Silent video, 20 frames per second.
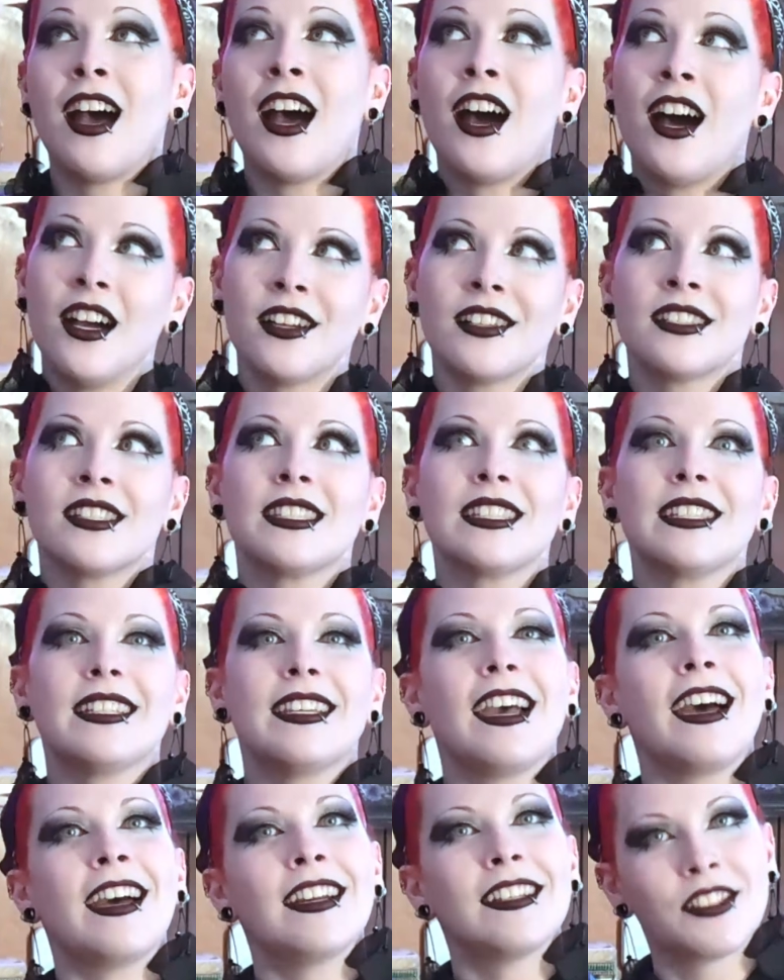honestly
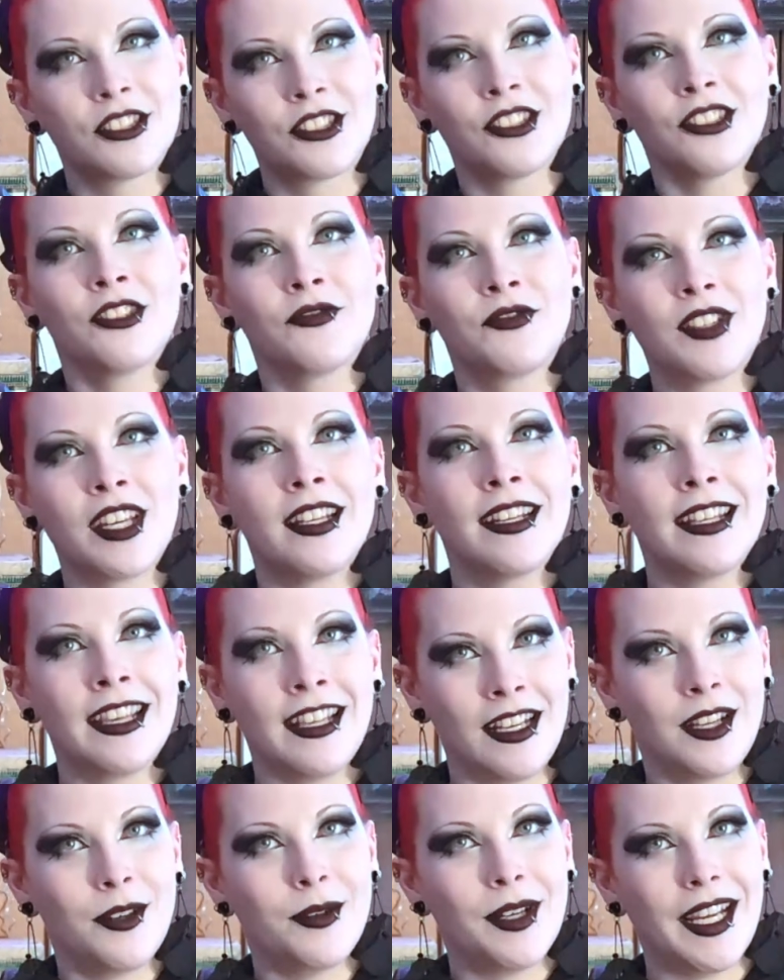I should have done
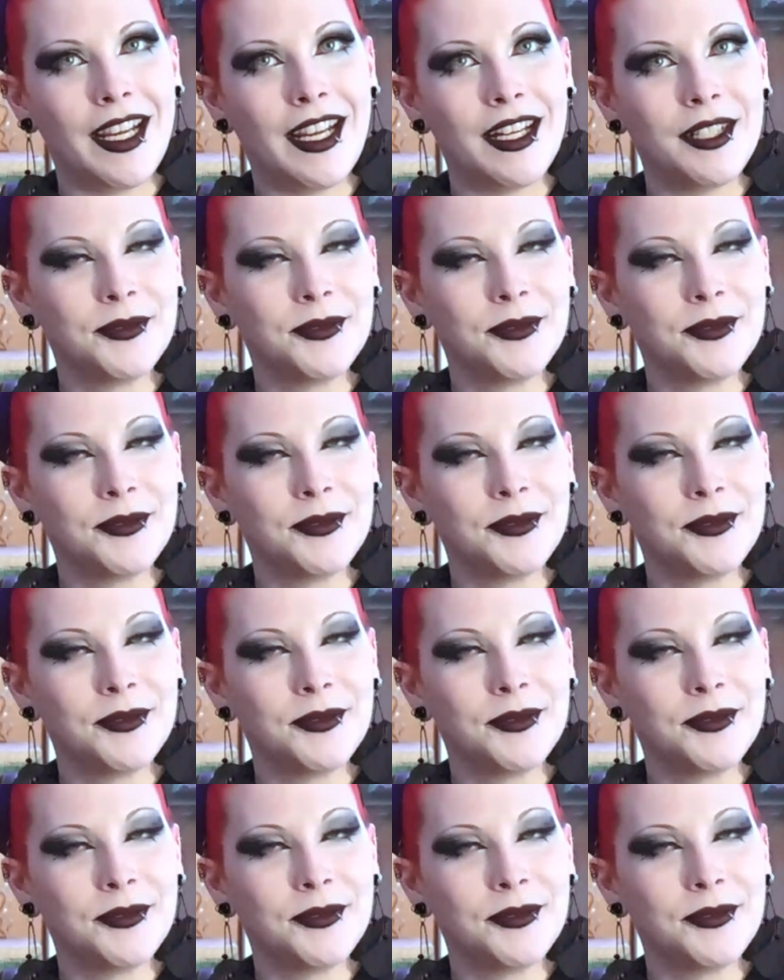anyway.